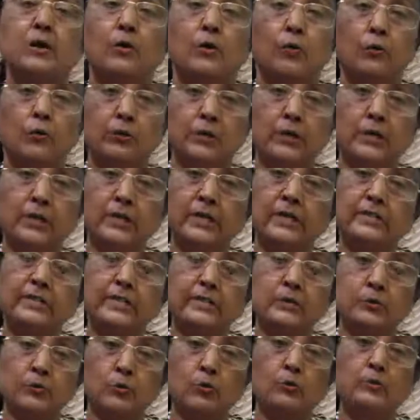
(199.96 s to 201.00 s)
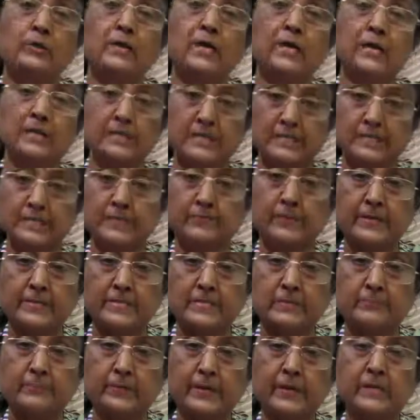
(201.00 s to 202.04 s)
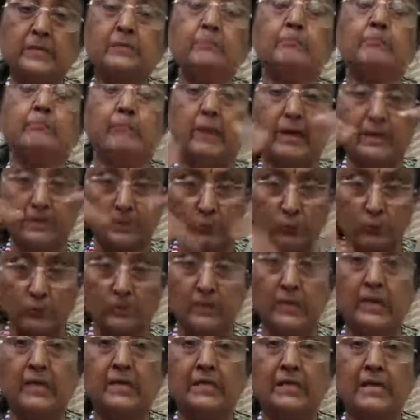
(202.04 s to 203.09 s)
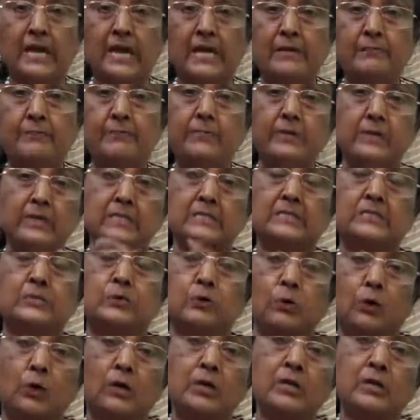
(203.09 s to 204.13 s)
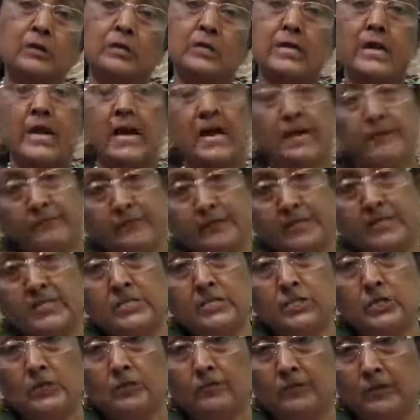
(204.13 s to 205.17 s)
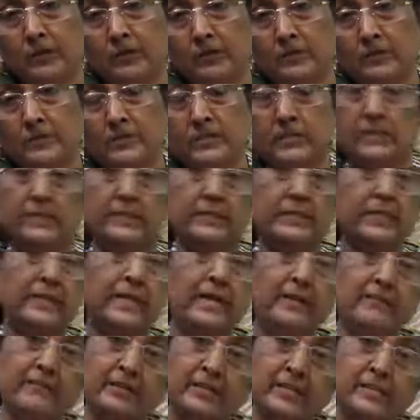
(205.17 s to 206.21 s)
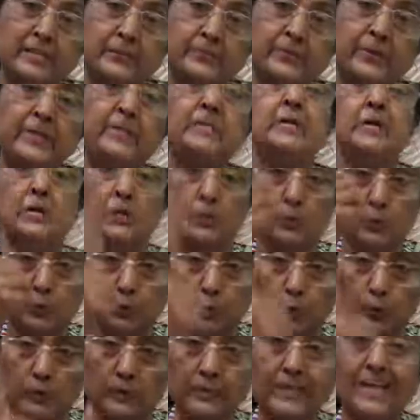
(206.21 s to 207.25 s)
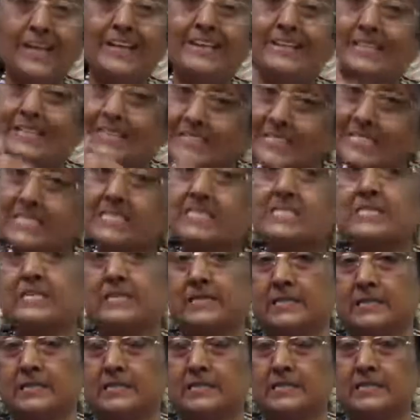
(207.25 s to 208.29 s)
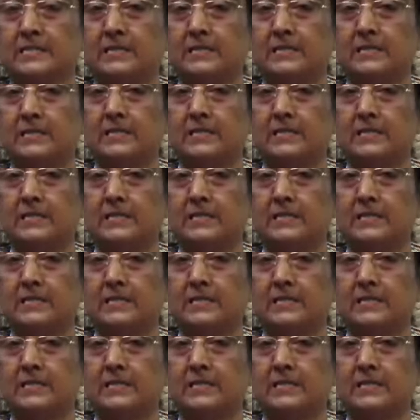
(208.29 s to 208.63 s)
Only the total displacement by total time is called average velocity. Then average speed, total distance.